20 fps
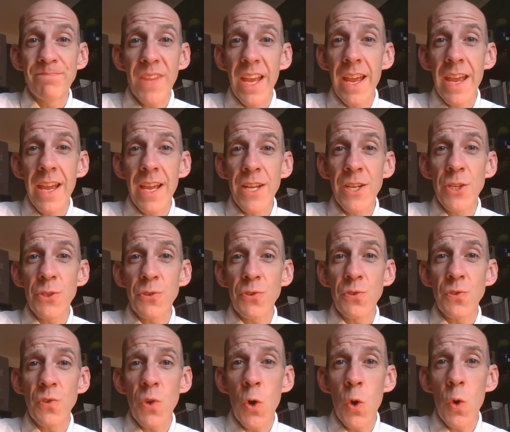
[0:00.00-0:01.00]
And
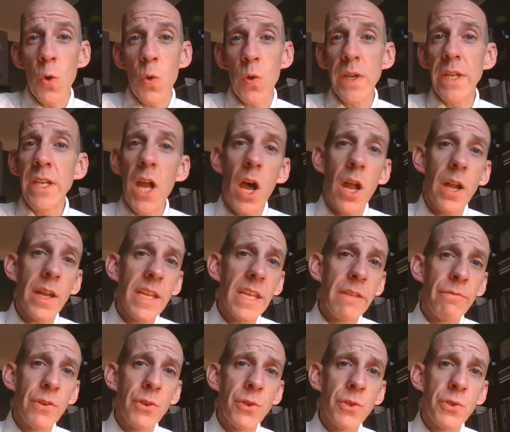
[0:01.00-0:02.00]
so not
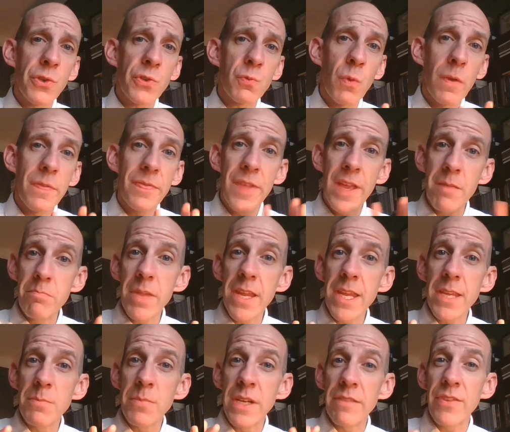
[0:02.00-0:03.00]
even just what they
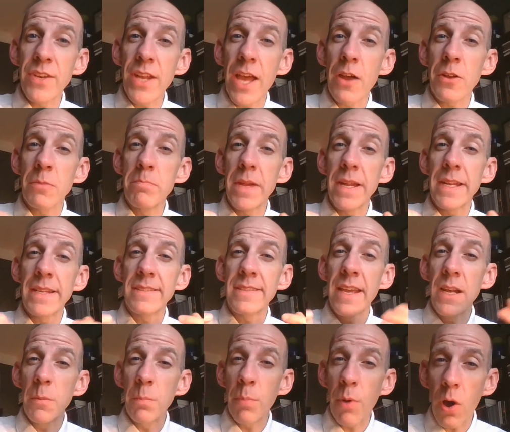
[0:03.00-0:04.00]
mean, but even how to
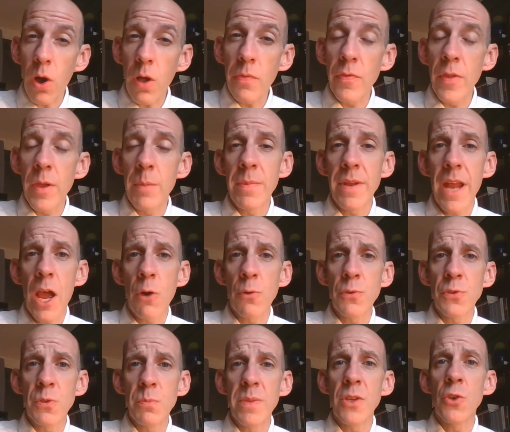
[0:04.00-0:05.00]
meditate upon them and how
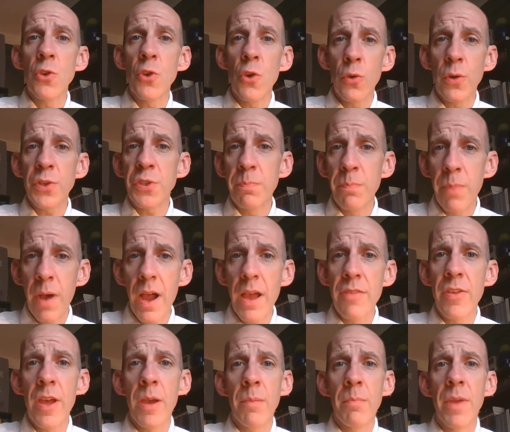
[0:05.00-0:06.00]
to be nourished by
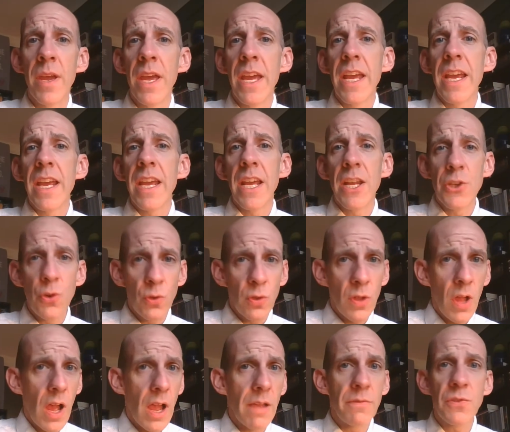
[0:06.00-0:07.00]
them in your
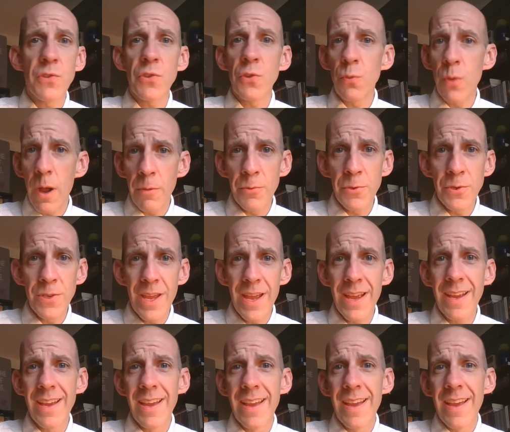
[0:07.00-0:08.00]
lives throughout the
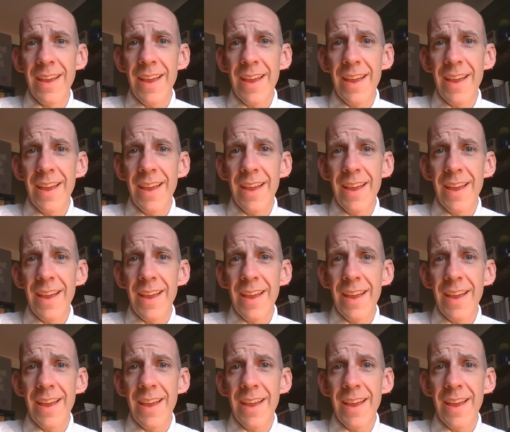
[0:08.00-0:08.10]
day.